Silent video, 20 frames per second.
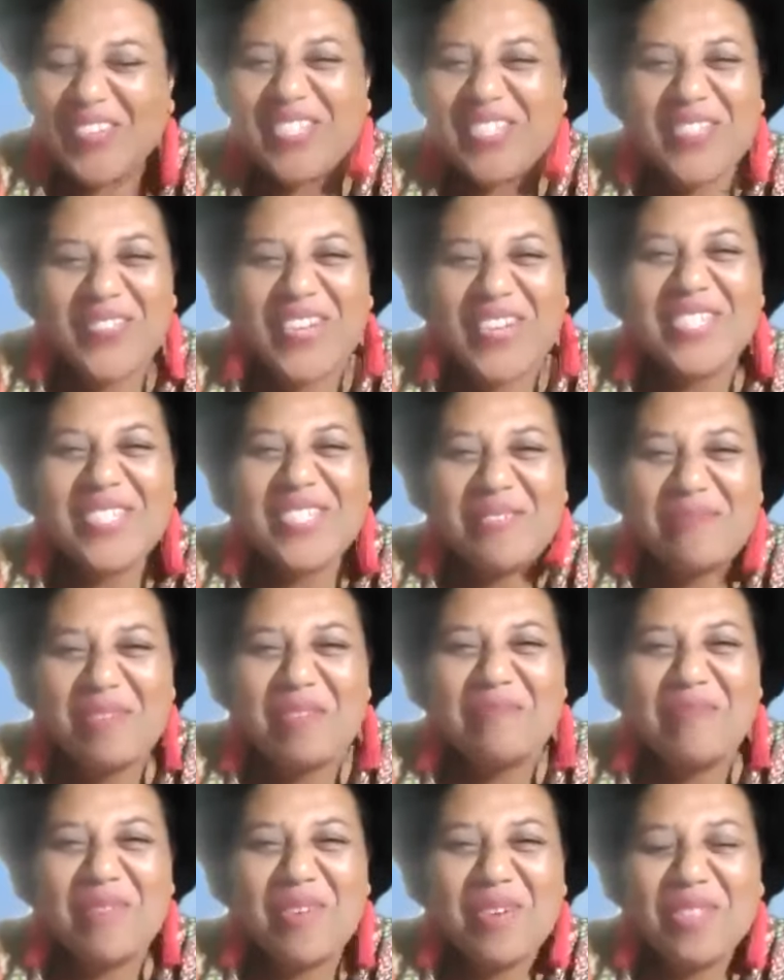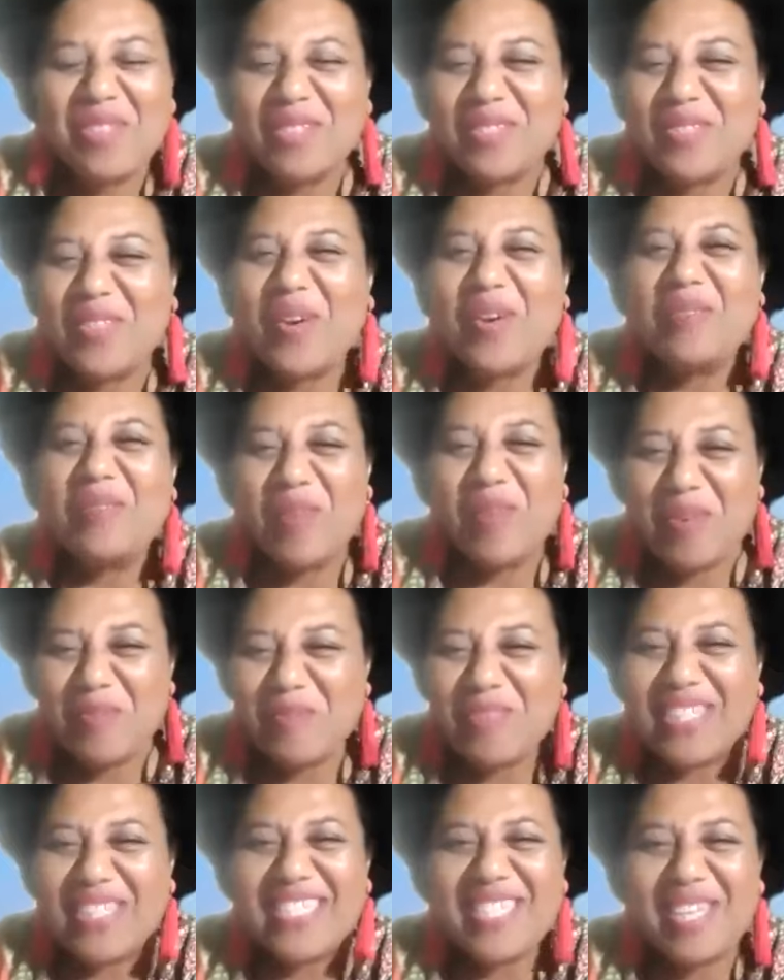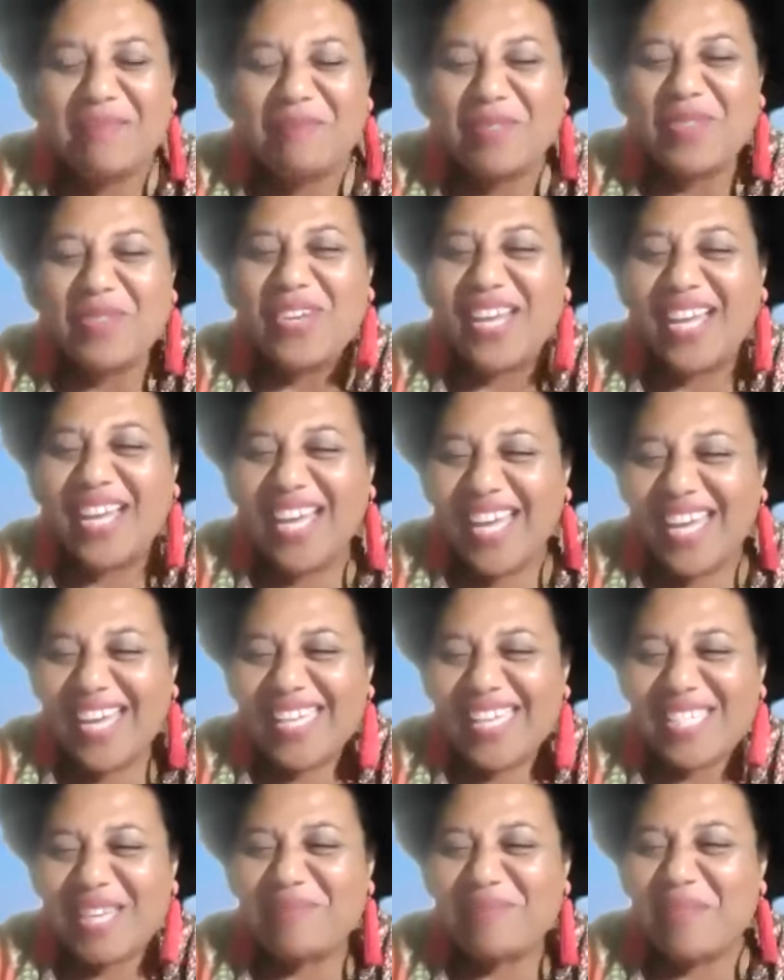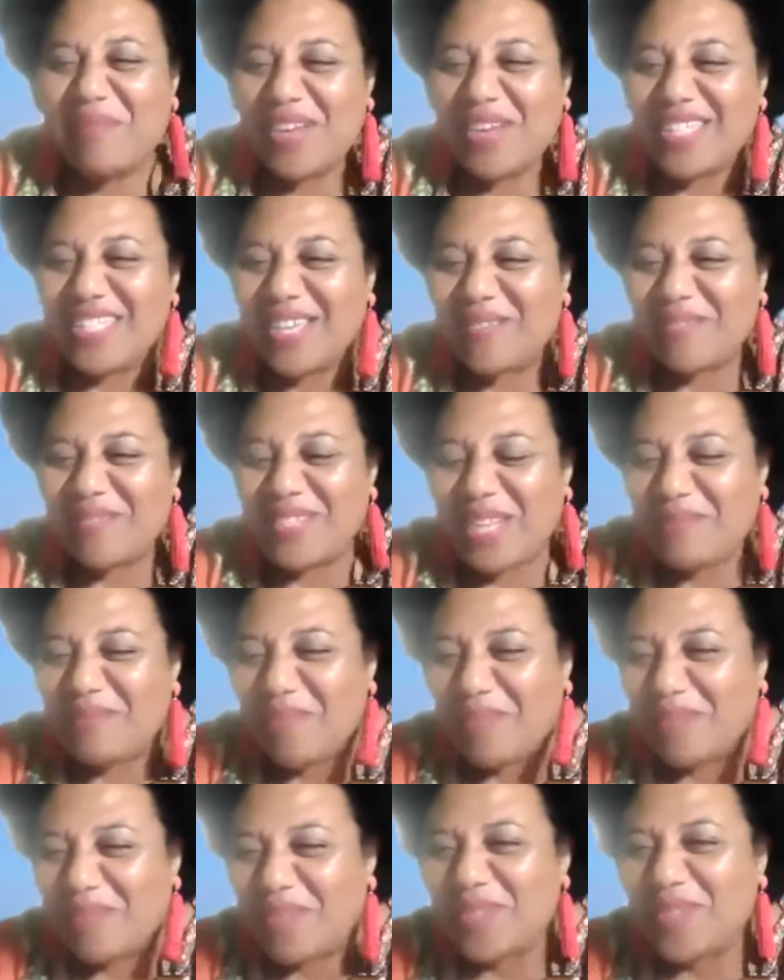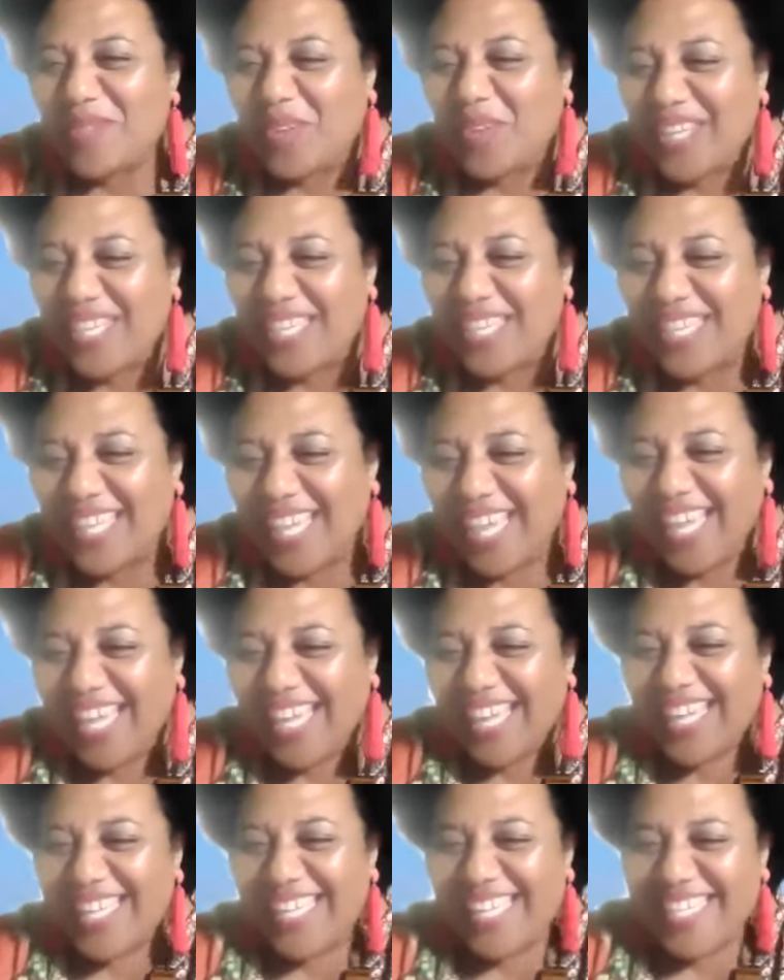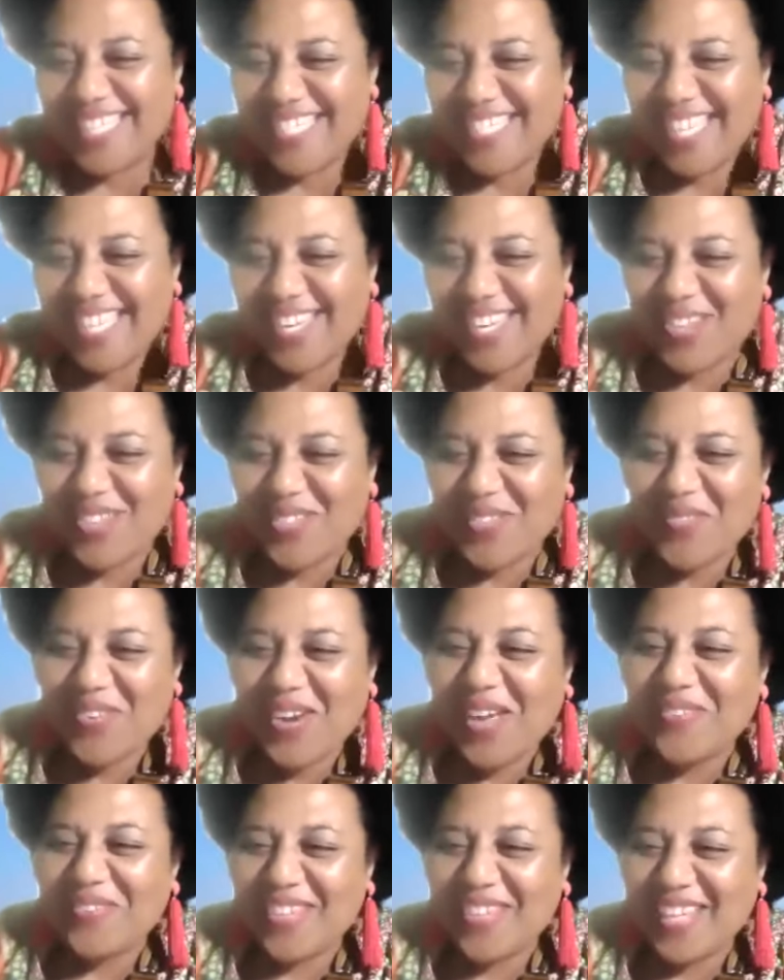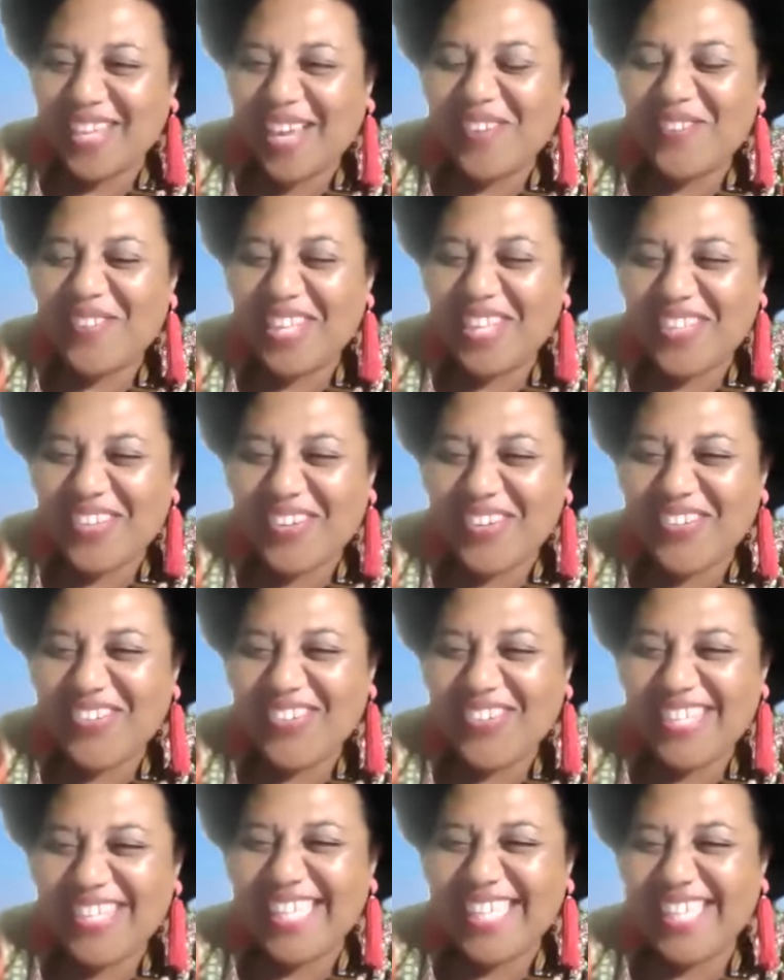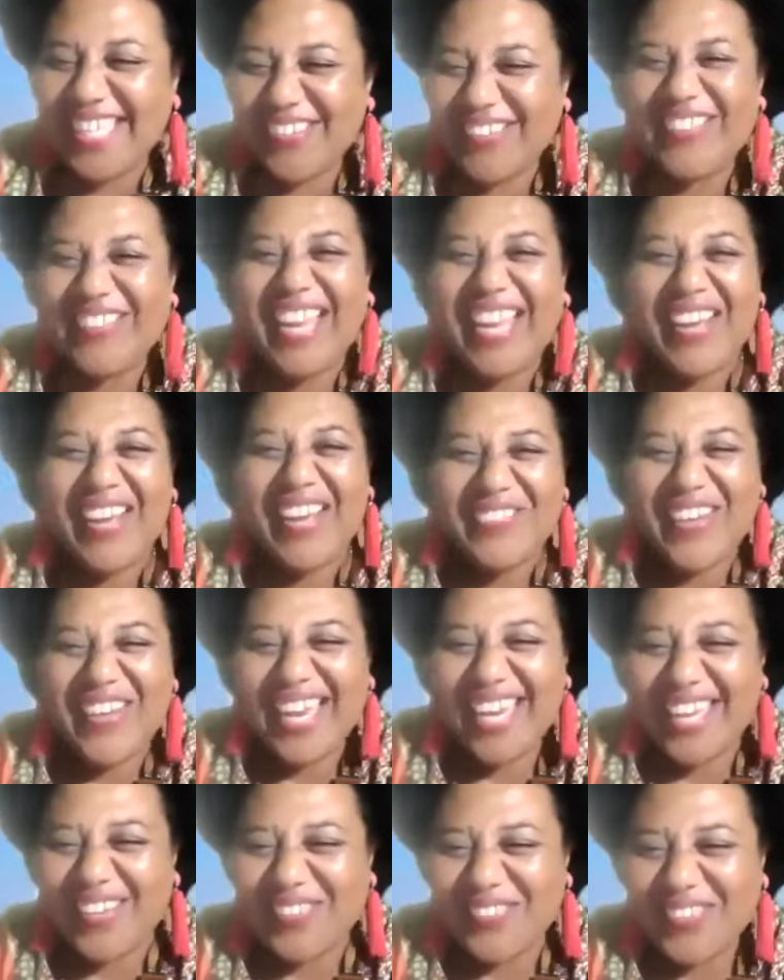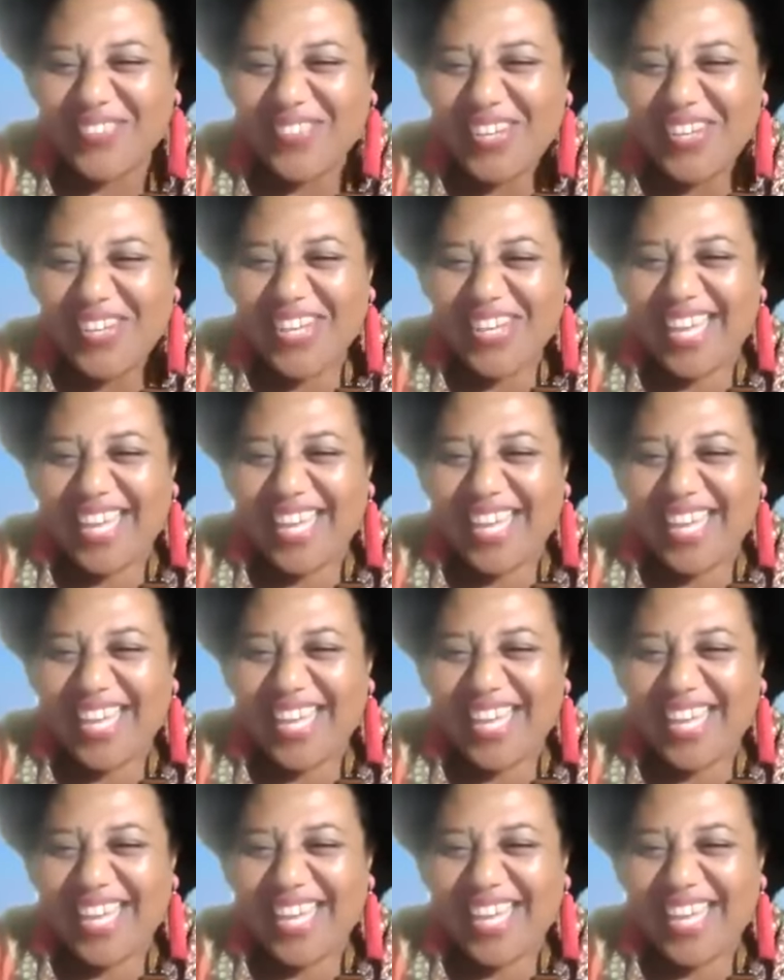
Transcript: most of us remember all those dog moments. I'm sure some of us have some of those coli, eh? There's a lot of laughter coming through. Like my live.